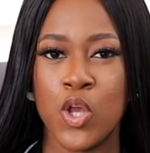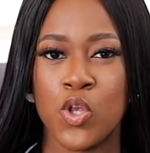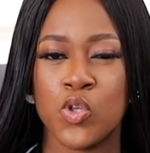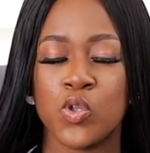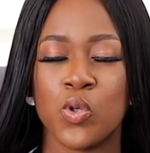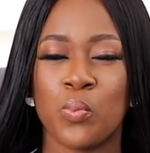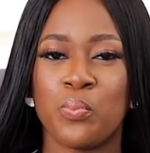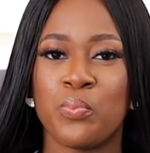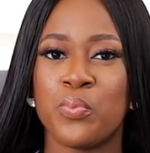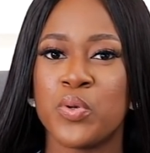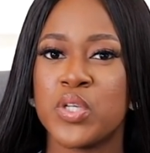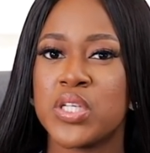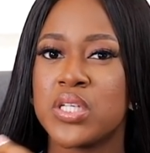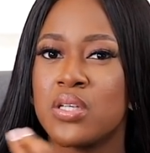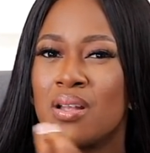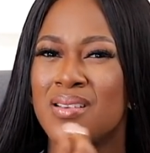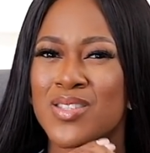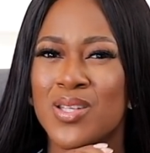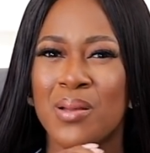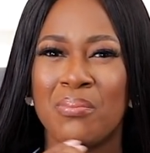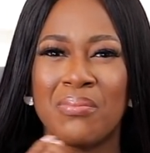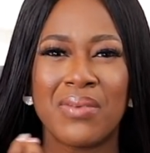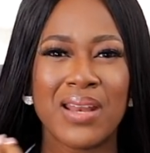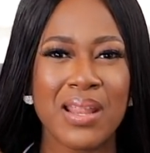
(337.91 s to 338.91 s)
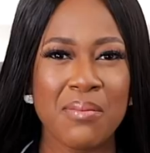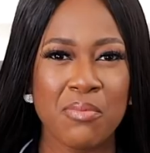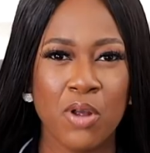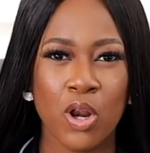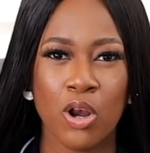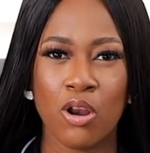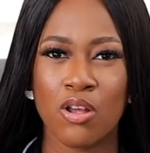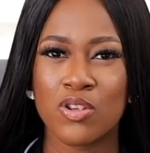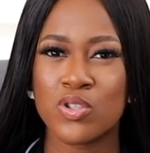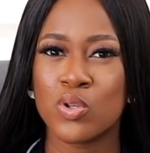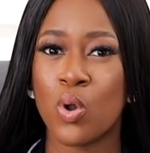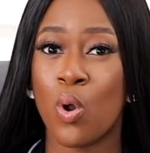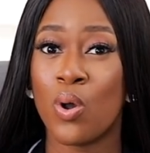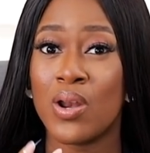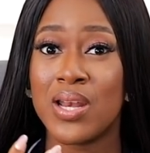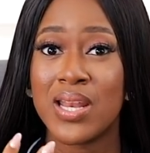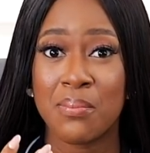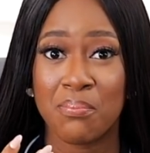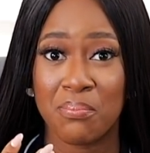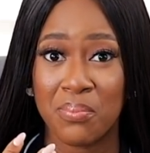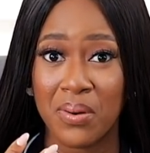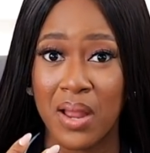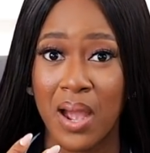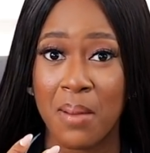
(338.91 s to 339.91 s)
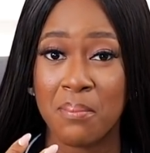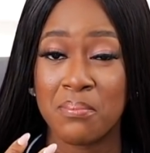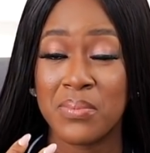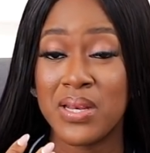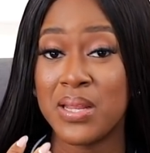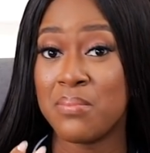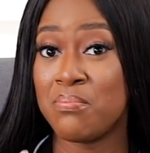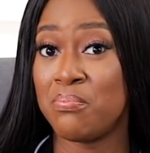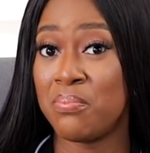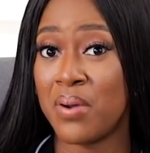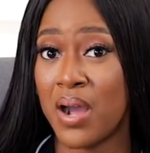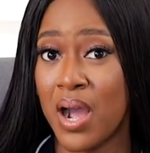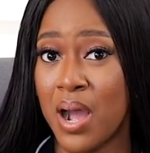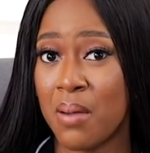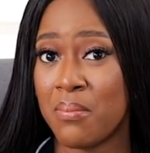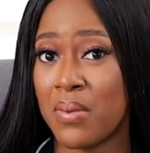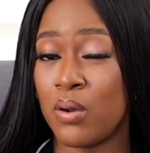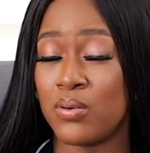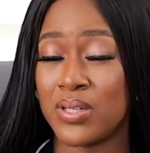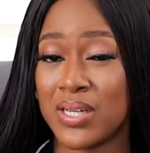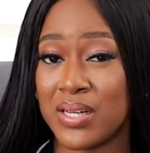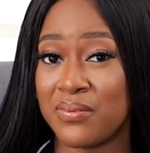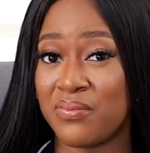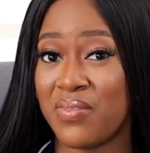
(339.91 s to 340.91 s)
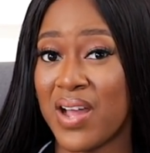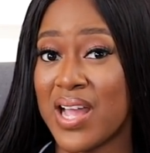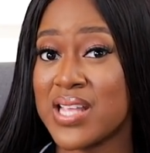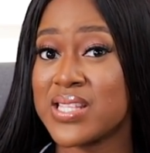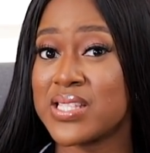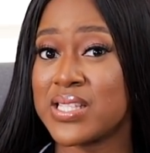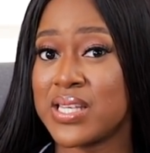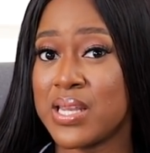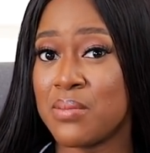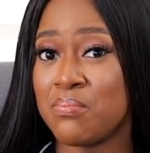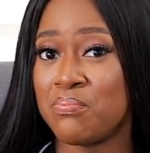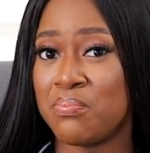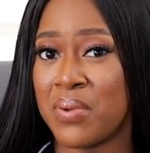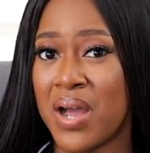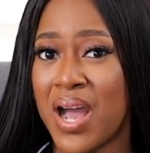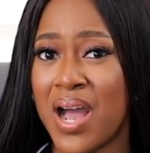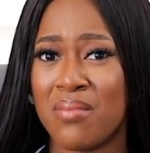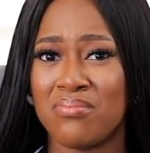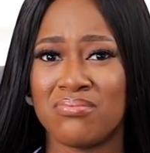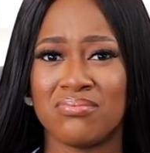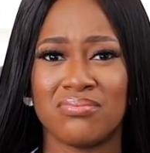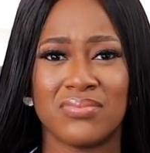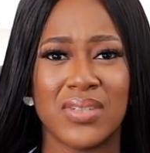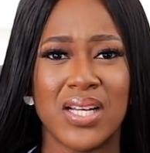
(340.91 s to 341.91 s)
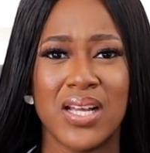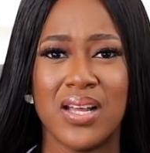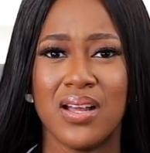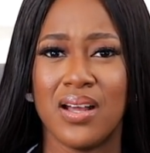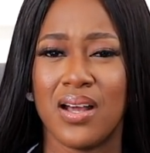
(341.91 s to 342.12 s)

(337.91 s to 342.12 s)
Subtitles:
So putting on some lip gloss or lip balm, I would advise lip balm.